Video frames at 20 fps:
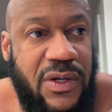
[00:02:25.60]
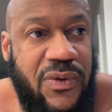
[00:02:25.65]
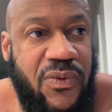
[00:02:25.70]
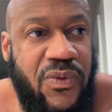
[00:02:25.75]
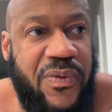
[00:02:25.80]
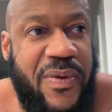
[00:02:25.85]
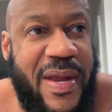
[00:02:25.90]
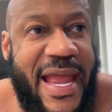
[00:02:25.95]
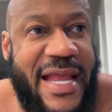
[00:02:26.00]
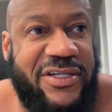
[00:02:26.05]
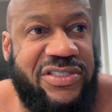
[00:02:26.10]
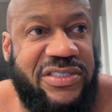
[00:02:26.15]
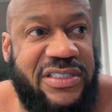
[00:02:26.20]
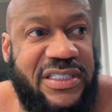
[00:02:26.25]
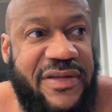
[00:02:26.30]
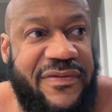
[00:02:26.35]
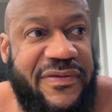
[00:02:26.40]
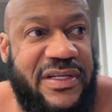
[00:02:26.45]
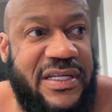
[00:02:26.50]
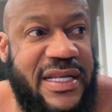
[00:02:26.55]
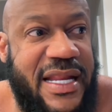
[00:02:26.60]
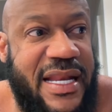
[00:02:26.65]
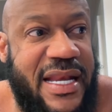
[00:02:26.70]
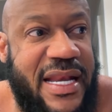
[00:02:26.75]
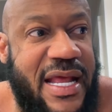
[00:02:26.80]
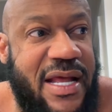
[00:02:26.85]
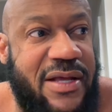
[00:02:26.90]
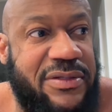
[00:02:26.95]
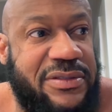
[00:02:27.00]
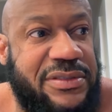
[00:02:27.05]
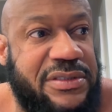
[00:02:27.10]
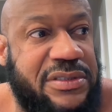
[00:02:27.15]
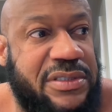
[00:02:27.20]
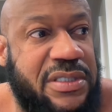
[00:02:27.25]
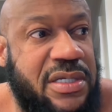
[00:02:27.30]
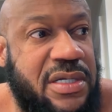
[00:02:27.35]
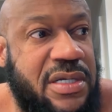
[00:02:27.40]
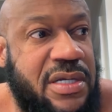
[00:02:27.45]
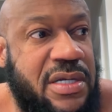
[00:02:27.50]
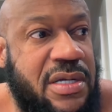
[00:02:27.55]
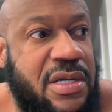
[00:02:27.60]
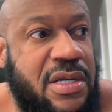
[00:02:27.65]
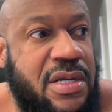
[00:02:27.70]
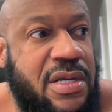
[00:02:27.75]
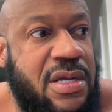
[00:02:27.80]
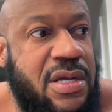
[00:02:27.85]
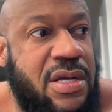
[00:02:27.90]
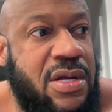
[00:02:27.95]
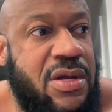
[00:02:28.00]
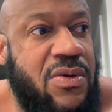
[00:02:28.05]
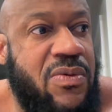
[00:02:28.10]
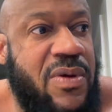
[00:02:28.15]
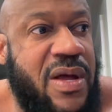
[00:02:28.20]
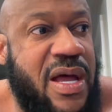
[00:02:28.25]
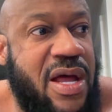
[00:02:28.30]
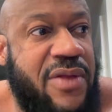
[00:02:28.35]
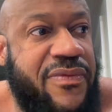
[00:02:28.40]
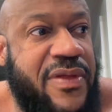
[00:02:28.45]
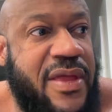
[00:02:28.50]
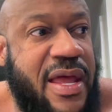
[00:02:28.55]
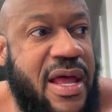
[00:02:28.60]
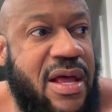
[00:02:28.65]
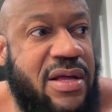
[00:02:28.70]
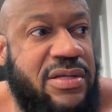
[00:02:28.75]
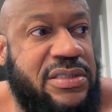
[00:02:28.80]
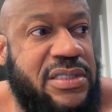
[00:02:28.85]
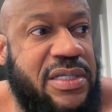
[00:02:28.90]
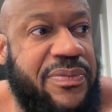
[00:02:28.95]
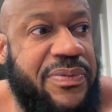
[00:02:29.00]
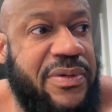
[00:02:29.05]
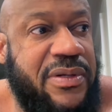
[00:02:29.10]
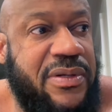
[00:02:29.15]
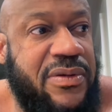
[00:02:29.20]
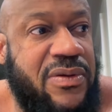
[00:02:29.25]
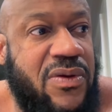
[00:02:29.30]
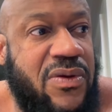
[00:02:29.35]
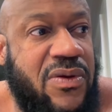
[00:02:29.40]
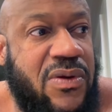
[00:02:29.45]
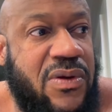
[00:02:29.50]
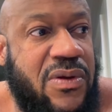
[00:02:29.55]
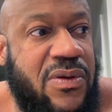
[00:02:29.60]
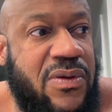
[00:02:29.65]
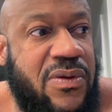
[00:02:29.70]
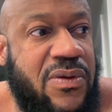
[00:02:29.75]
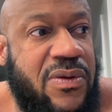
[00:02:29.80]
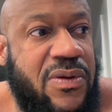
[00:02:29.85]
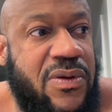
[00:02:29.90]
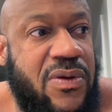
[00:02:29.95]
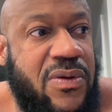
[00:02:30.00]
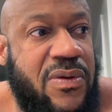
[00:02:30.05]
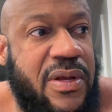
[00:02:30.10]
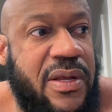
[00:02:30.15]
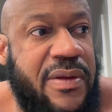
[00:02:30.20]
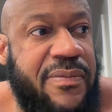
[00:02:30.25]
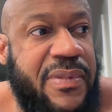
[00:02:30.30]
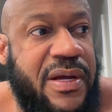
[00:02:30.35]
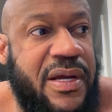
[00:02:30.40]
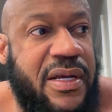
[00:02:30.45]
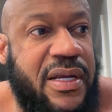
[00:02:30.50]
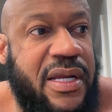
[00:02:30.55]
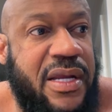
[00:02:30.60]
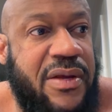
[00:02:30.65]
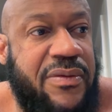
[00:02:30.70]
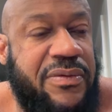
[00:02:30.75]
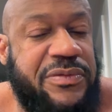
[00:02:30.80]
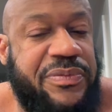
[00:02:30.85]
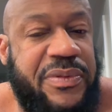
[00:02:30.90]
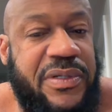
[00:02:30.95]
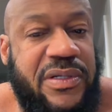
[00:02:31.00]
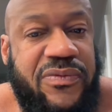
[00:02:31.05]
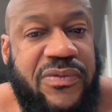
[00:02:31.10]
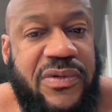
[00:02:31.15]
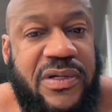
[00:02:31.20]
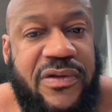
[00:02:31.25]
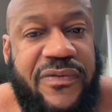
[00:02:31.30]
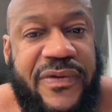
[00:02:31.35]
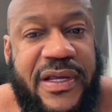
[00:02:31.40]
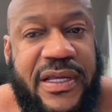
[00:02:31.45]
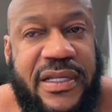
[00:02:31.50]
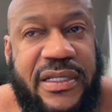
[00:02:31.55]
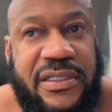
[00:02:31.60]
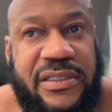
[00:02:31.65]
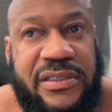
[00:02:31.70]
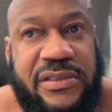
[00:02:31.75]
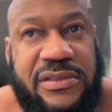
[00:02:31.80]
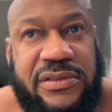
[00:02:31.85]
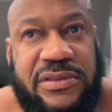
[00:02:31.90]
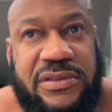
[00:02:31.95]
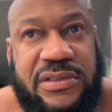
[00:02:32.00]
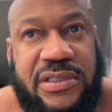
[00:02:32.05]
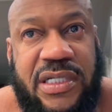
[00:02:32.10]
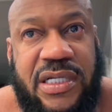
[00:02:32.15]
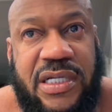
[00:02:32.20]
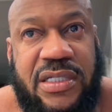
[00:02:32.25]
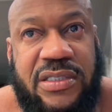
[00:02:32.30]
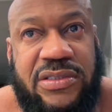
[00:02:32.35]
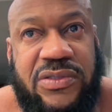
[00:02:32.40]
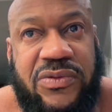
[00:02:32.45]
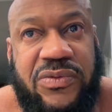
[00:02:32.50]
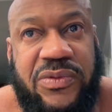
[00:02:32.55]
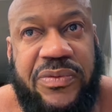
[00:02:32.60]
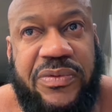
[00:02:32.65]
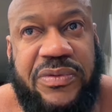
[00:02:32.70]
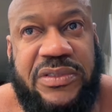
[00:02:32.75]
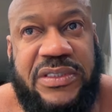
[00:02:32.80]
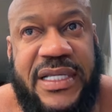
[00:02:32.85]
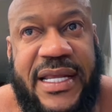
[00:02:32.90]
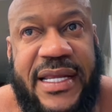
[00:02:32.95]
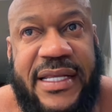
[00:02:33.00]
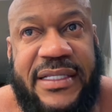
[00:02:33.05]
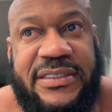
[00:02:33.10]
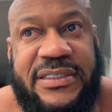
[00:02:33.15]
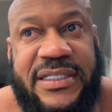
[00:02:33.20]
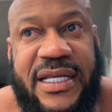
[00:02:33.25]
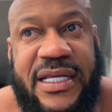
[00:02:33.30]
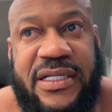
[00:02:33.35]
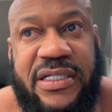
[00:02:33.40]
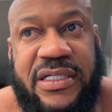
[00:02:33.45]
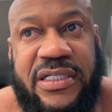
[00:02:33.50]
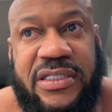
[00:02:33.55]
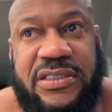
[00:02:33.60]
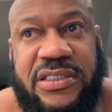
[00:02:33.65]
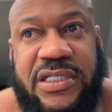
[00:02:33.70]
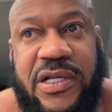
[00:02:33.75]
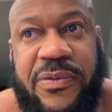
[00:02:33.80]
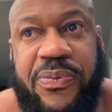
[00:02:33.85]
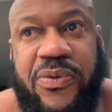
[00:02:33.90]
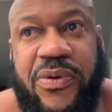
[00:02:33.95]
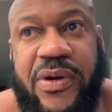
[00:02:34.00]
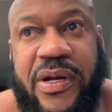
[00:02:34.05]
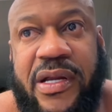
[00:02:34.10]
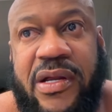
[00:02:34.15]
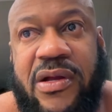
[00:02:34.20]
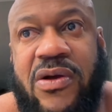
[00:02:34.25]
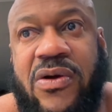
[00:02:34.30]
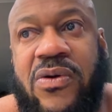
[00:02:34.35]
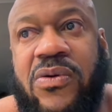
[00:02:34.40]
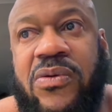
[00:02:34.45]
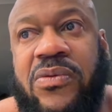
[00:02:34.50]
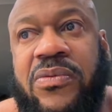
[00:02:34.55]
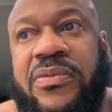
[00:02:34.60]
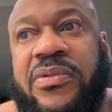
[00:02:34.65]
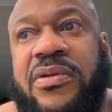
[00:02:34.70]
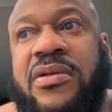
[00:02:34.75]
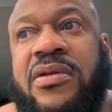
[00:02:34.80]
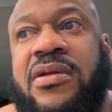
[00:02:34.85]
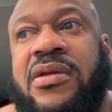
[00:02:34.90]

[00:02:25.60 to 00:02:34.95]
we were actually living in that house while the house up in on in Buckhead was being renovated. Uh, so we were t- staying in a temporary home